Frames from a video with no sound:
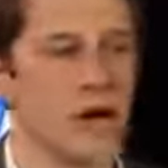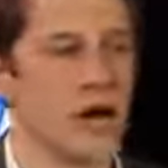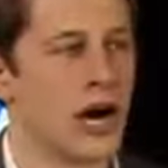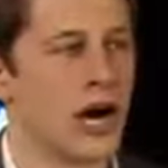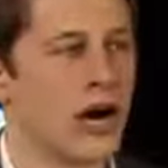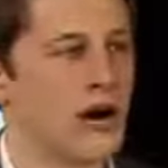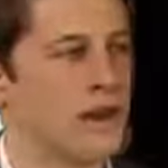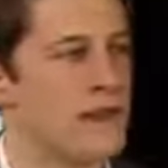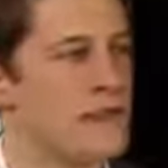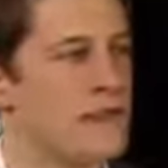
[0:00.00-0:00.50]

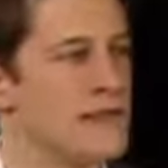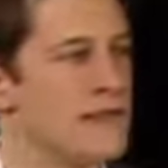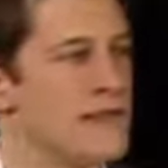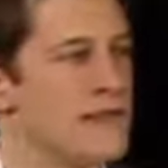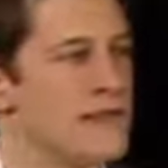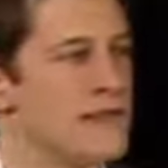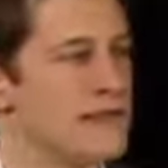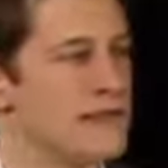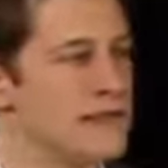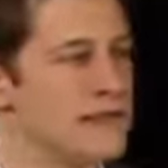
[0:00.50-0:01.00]
of
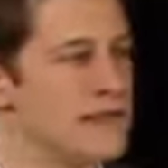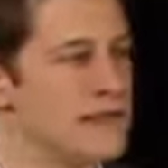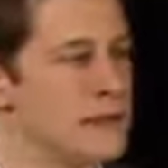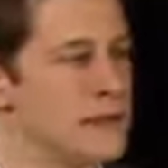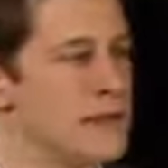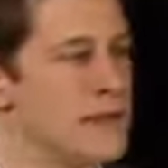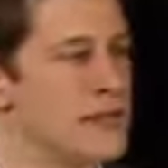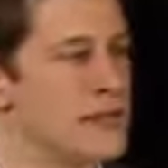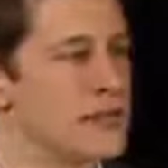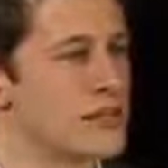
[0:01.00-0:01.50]
the
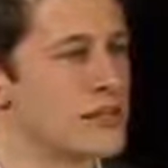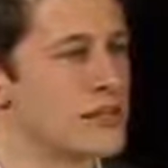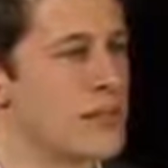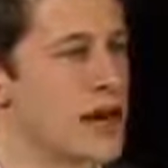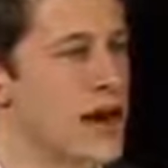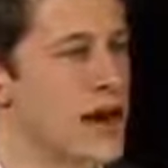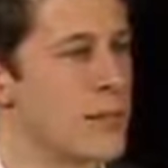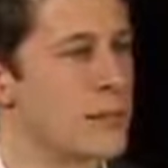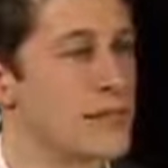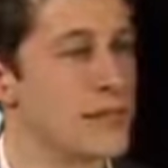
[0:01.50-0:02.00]
leak being
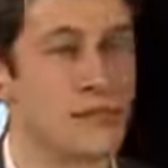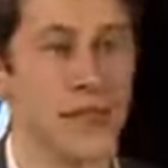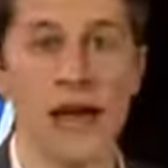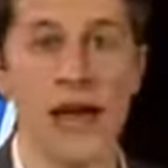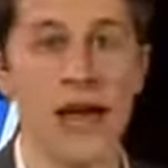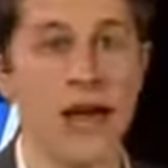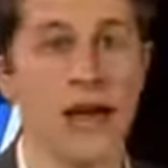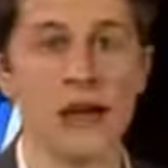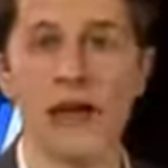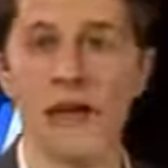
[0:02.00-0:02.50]
stopped, they
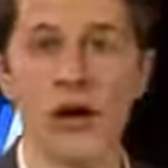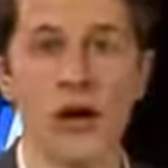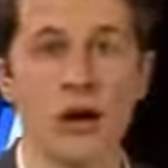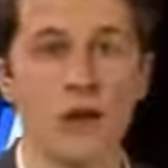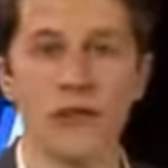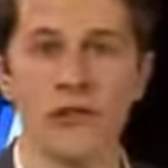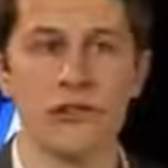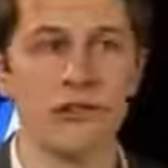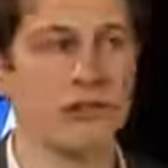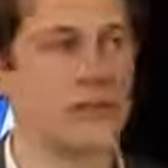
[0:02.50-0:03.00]
had it
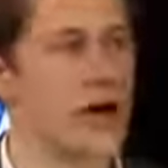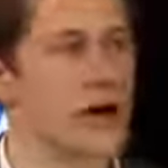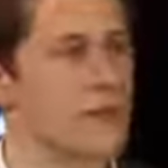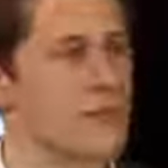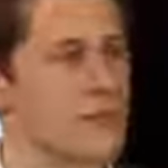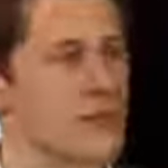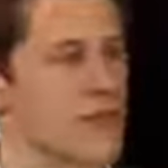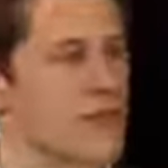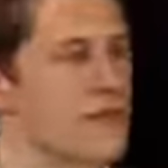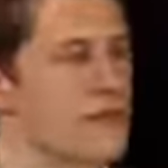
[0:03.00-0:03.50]
all cleaned up.
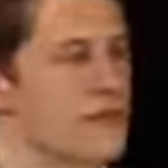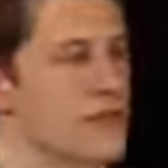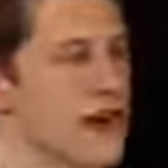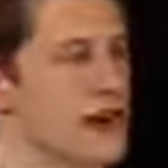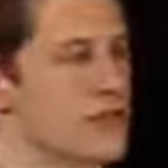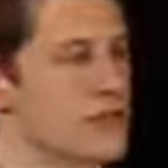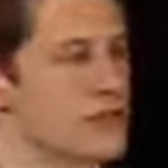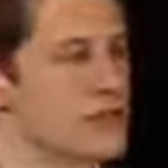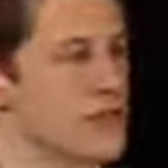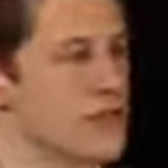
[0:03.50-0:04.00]

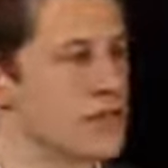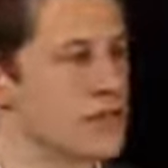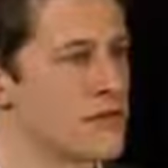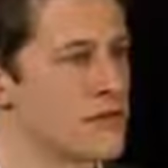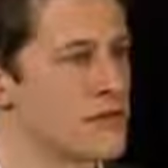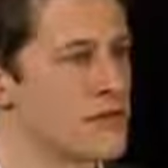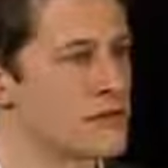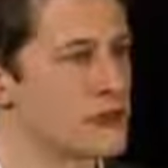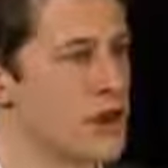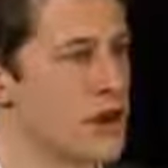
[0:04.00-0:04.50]
75% of
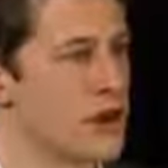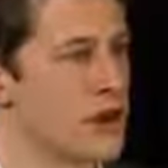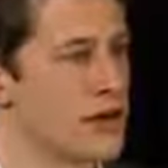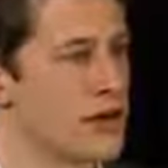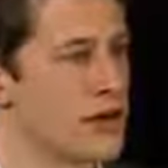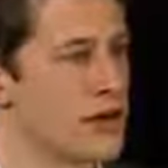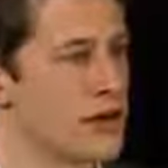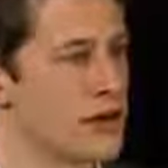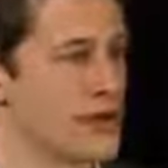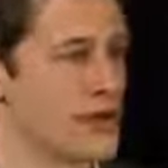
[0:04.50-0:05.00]
it was gone.
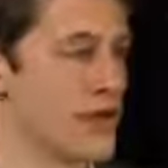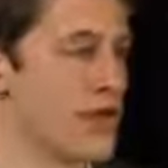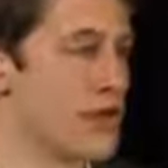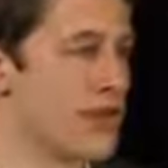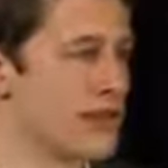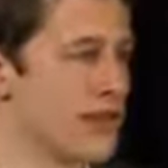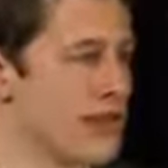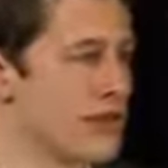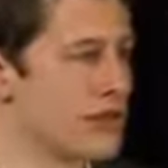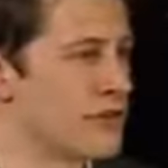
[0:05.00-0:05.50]
A
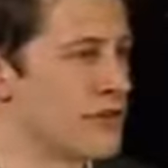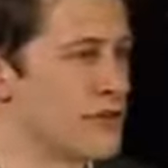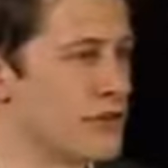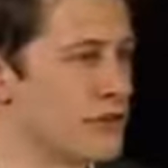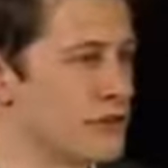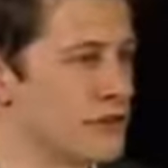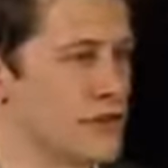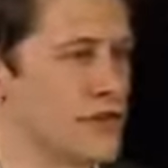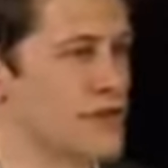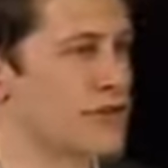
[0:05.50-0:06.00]
year later, there
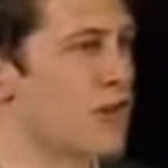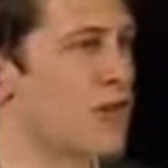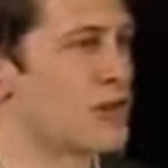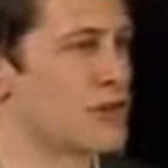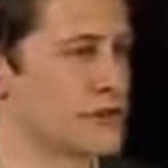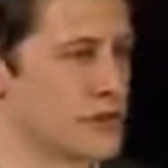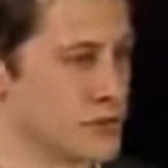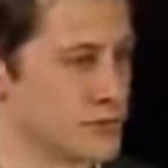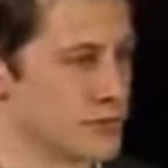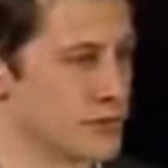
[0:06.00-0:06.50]
were huge oil
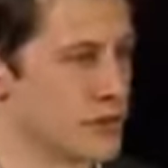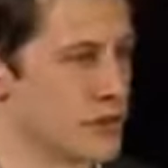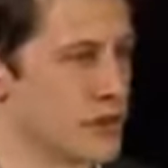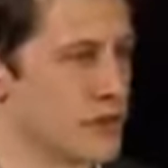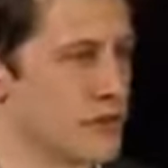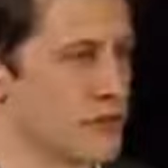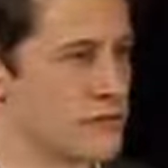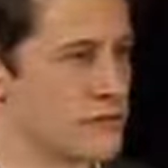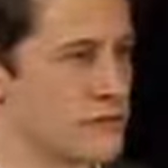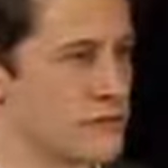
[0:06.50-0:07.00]
slicks in the
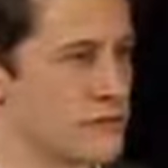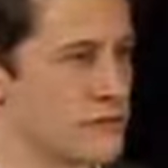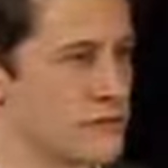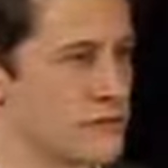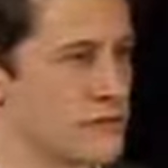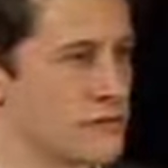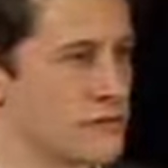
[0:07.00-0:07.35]
Gulf. Right,